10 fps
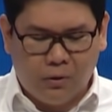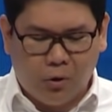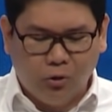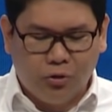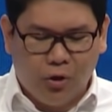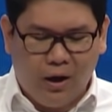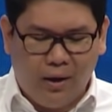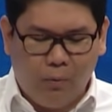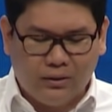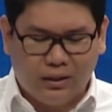Although
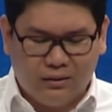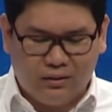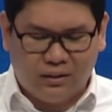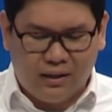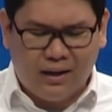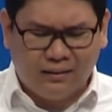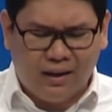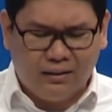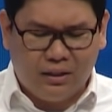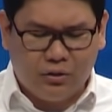I was still
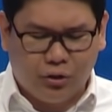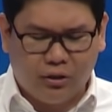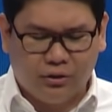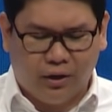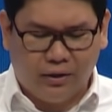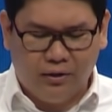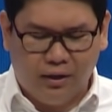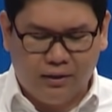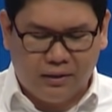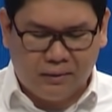attending church
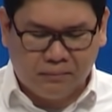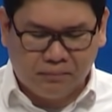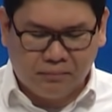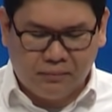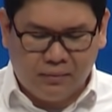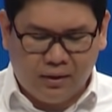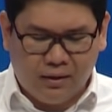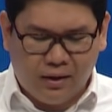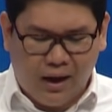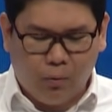regularly,
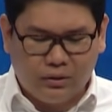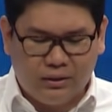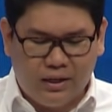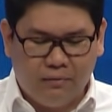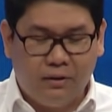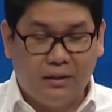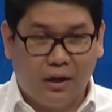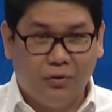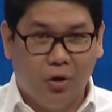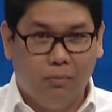I was
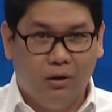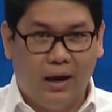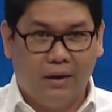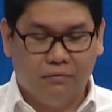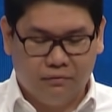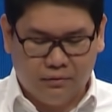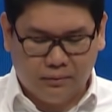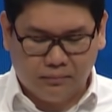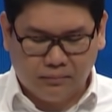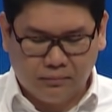living a double life.
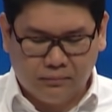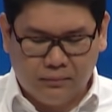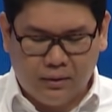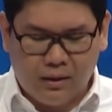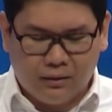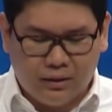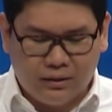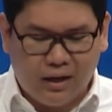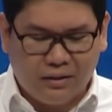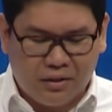
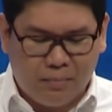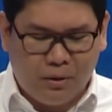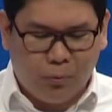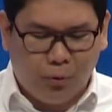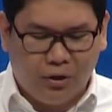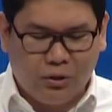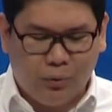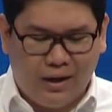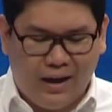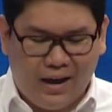This got even worse
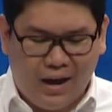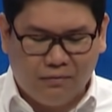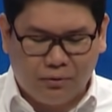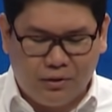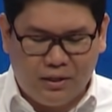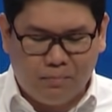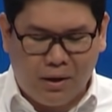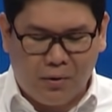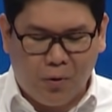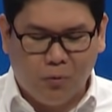when I had to leave
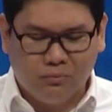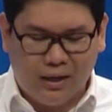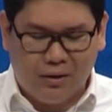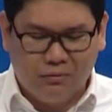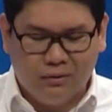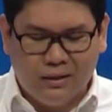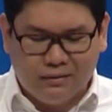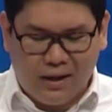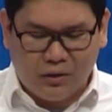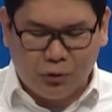my hometown,
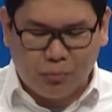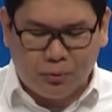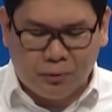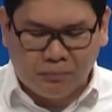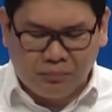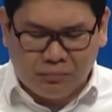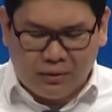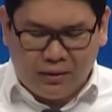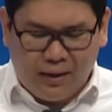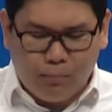Nasugbu,
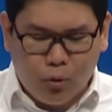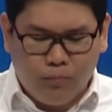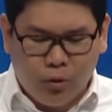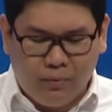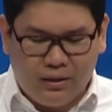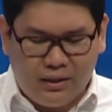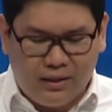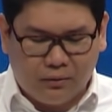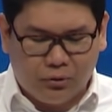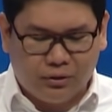and move to
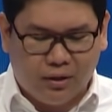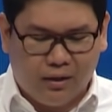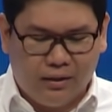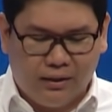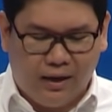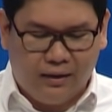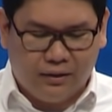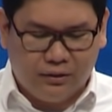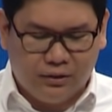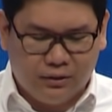Manila to study
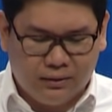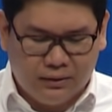college.